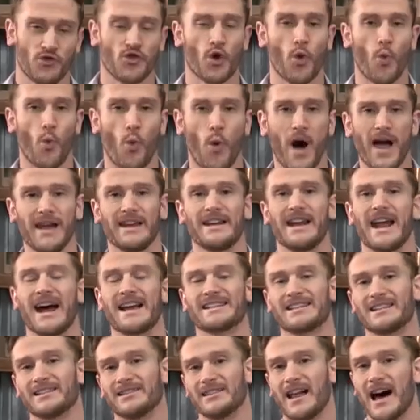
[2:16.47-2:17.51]
the white
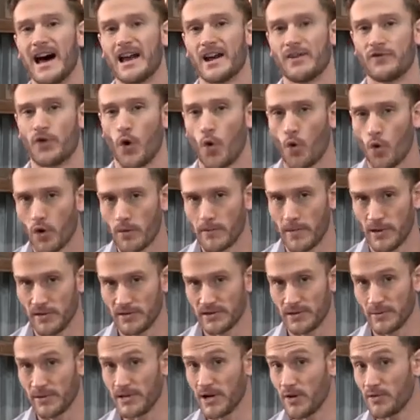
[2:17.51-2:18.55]
has a lot of the
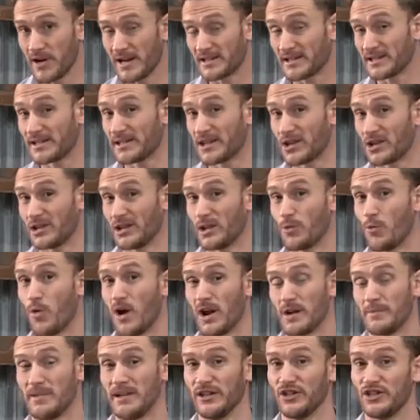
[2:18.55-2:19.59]
hormones that we don't necessarily
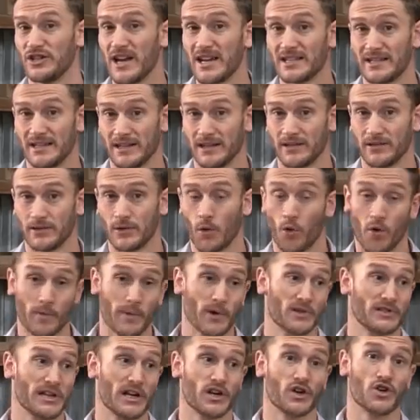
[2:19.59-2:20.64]
want to be ingesting. The
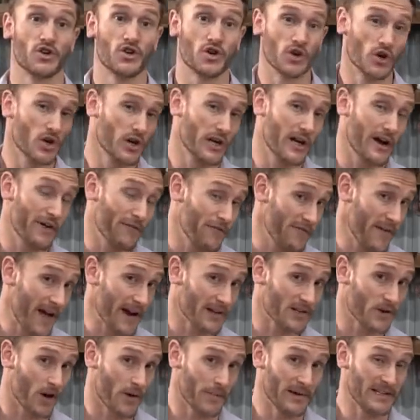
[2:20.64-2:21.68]
hormones that could
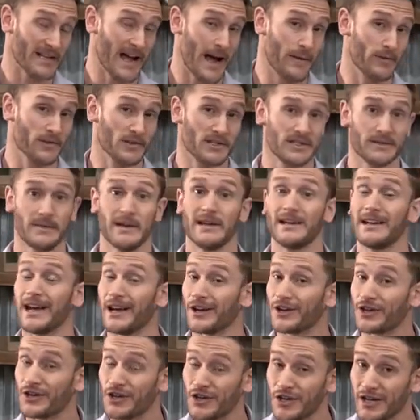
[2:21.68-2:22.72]
affect our metabolism
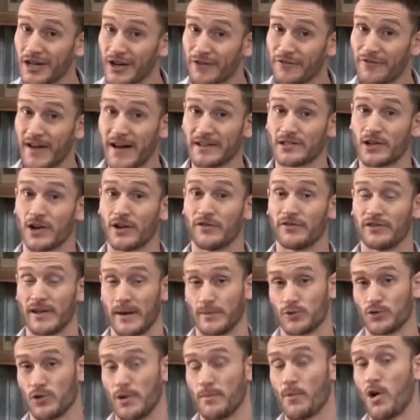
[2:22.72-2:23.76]
and could affect our
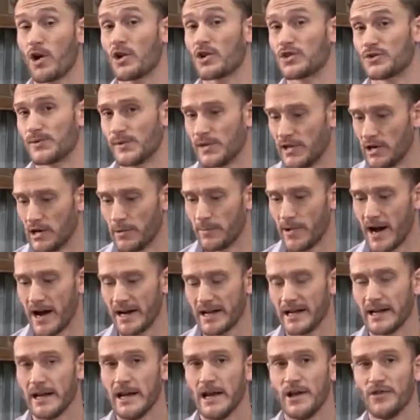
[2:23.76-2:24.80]
inflammatory markers within our
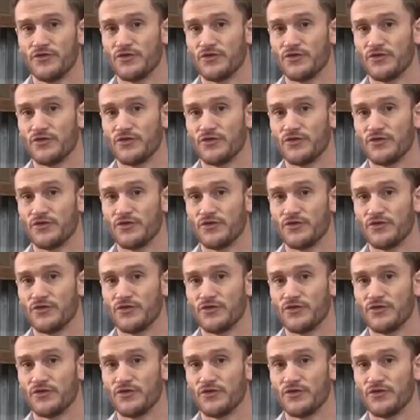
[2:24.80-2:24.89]
body.